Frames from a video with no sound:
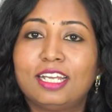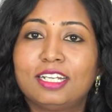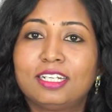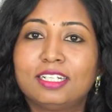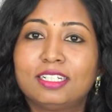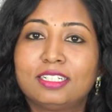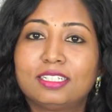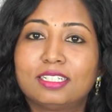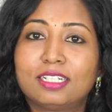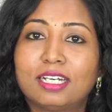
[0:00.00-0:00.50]

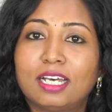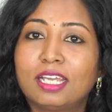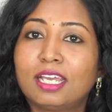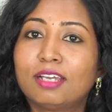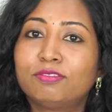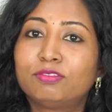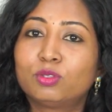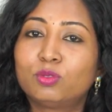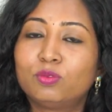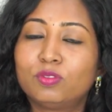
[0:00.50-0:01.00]
and I
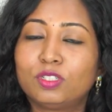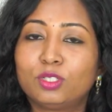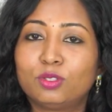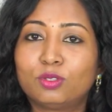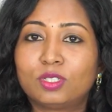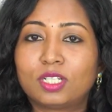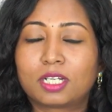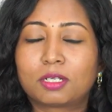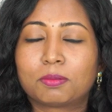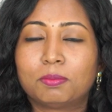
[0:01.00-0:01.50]
have 2
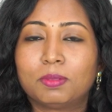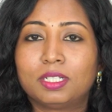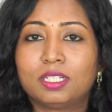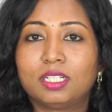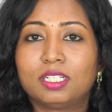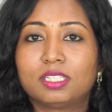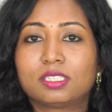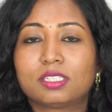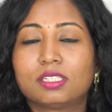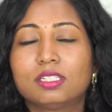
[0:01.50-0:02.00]
video
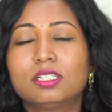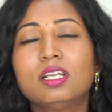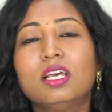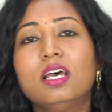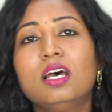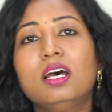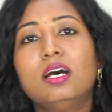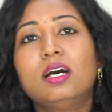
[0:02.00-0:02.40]
recommendation.